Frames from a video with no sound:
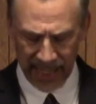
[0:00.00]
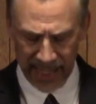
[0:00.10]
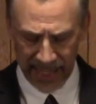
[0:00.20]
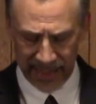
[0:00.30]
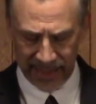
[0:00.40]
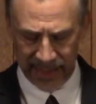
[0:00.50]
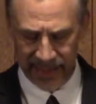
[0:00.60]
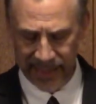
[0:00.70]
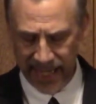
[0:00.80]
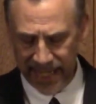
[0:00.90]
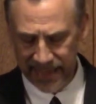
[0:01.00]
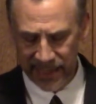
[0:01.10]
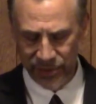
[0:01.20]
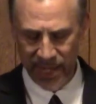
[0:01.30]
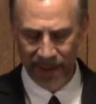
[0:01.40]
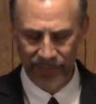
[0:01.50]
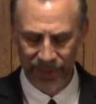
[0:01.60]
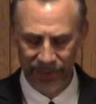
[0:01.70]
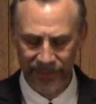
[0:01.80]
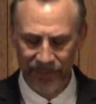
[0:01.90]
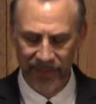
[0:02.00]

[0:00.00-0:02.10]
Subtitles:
In the 9th chapter,